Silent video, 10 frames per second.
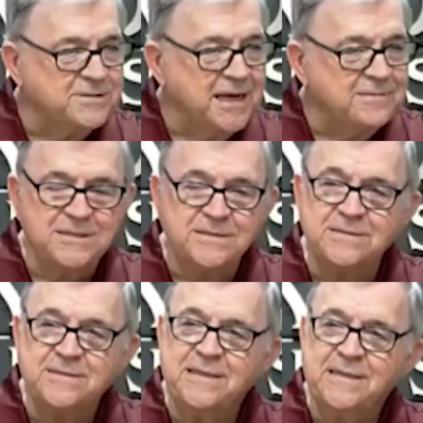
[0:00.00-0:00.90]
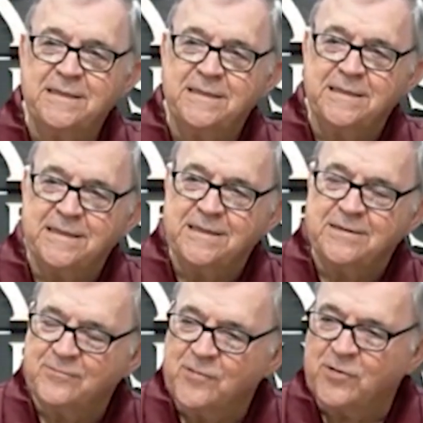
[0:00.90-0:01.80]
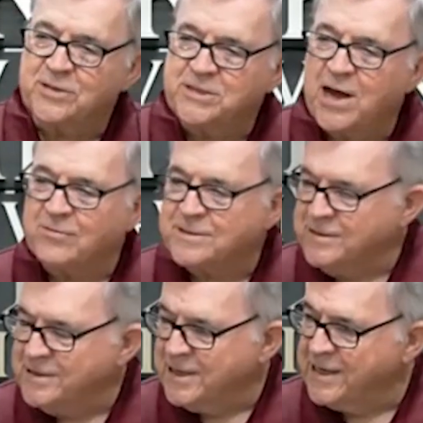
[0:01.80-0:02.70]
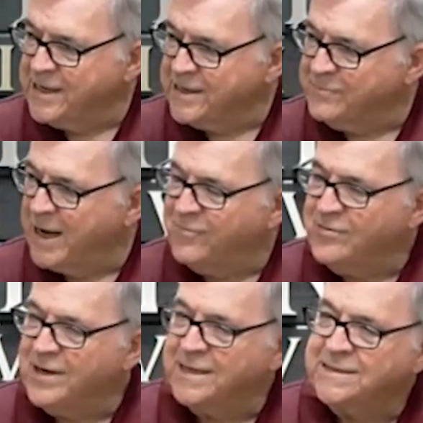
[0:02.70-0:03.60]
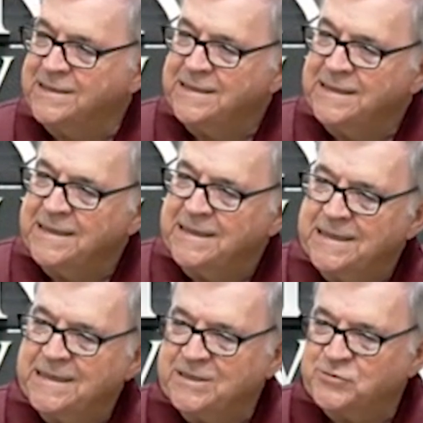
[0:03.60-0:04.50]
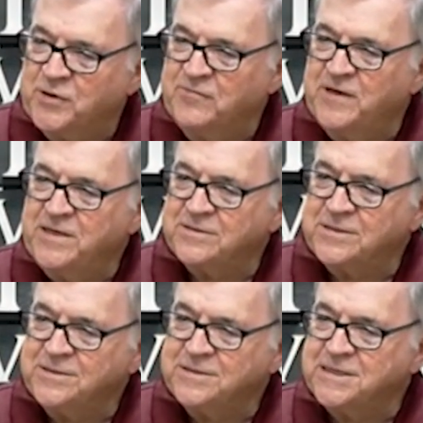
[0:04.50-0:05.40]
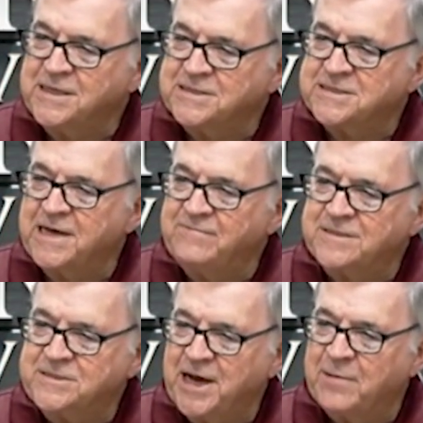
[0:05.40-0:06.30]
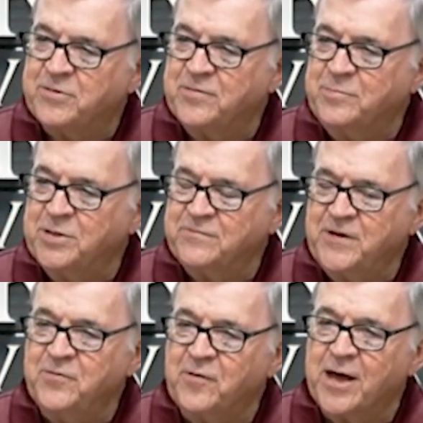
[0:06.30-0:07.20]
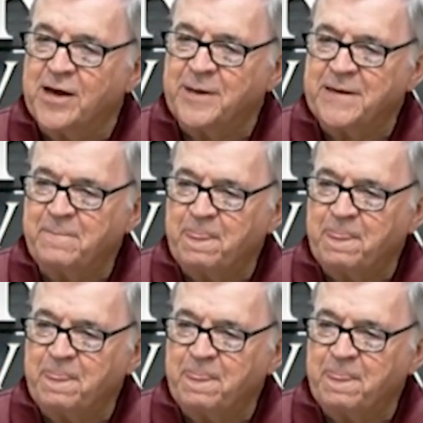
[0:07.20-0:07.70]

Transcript: I just want to talk to you today about what is revealed to us in the seventh chapter of the book of Deuteronomy.